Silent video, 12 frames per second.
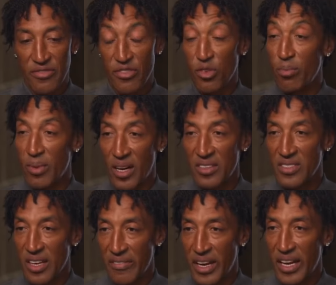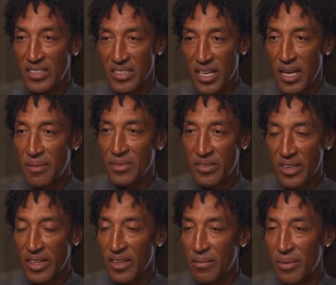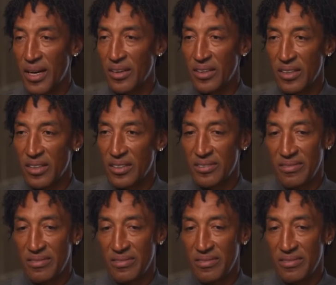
All I know is this is a crazy time in the